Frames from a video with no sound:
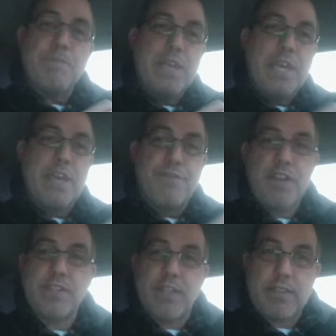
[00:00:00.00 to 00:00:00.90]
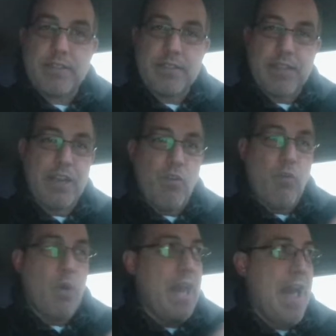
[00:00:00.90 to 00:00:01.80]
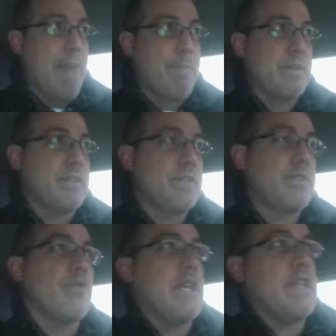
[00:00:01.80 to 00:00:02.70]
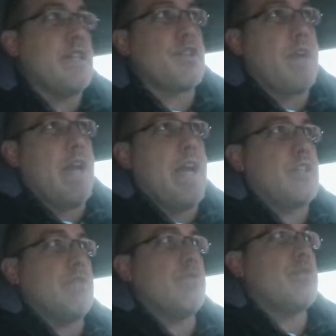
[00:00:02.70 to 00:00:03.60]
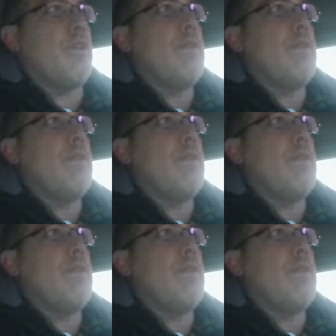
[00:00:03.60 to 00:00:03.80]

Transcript: in physics, like what happens in this reaction. So